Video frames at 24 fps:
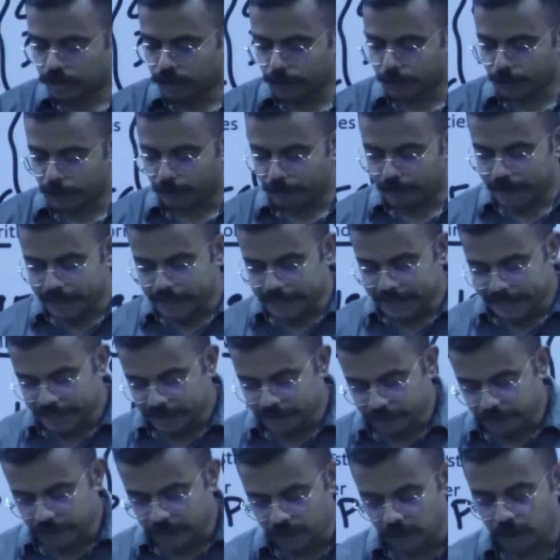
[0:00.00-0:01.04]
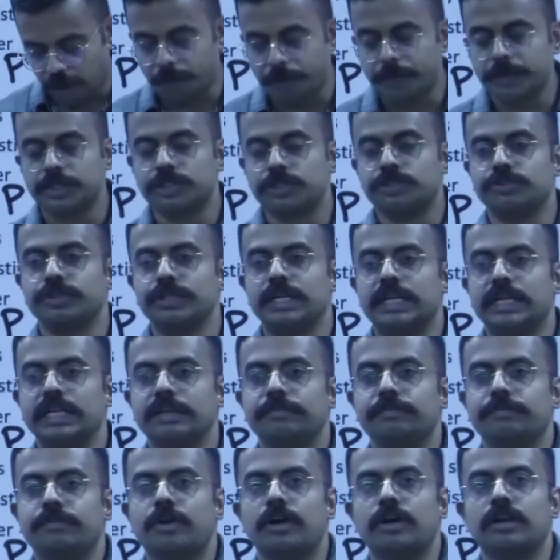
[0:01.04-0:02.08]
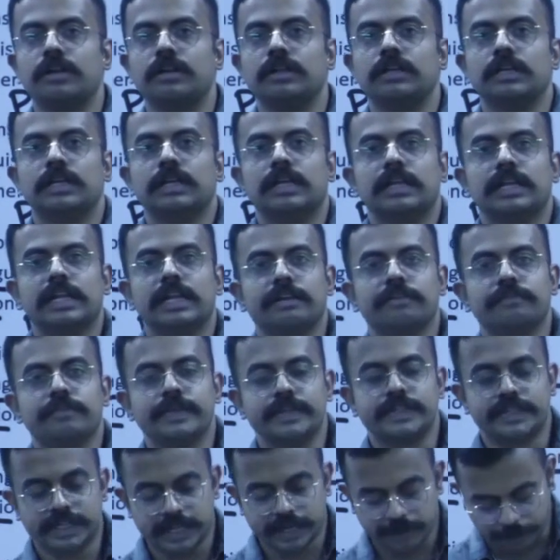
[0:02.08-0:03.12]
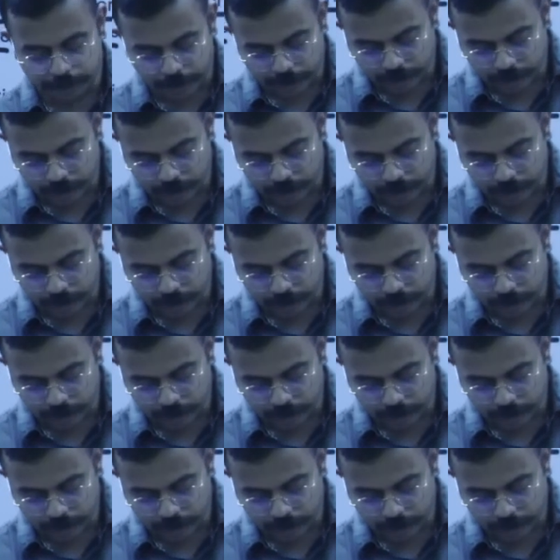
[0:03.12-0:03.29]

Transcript: To provide equal opportunity for linguistic